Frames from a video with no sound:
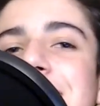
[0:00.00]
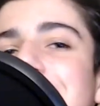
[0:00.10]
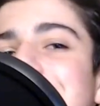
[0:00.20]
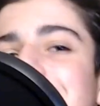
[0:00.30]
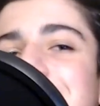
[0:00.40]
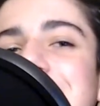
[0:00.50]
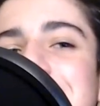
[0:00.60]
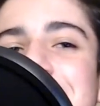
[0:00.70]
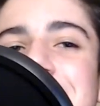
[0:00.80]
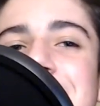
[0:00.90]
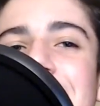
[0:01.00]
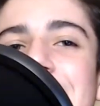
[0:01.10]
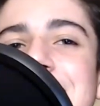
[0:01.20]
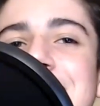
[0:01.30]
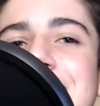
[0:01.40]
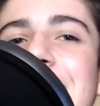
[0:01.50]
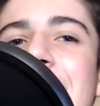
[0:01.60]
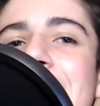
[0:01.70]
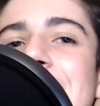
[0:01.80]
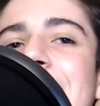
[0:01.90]
the Jersey kid getting his
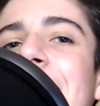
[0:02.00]
shot